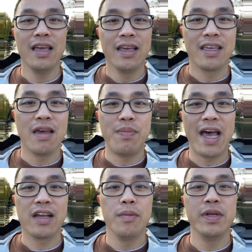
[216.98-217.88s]
get
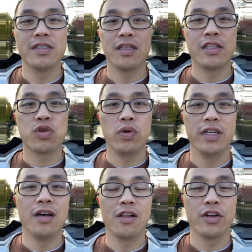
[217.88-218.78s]
back up into the
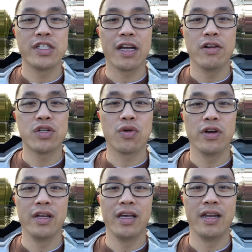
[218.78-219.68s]
$20
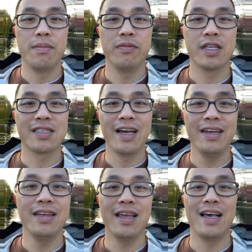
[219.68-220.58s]
territory. And I'm
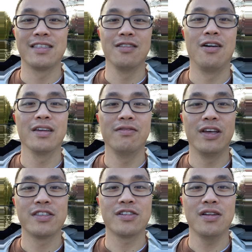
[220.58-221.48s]
excited as a long
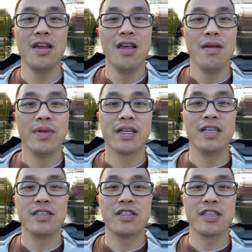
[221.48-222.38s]
investor
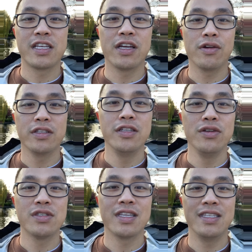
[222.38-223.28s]
because just hearing the
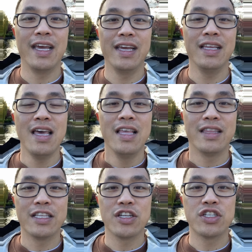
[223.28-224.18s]
news today,
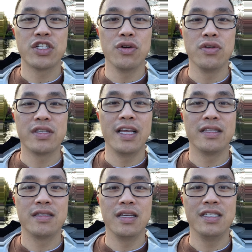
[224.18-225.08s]
that just shows that
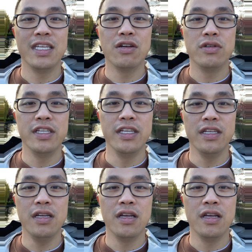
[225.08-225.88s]
the DoD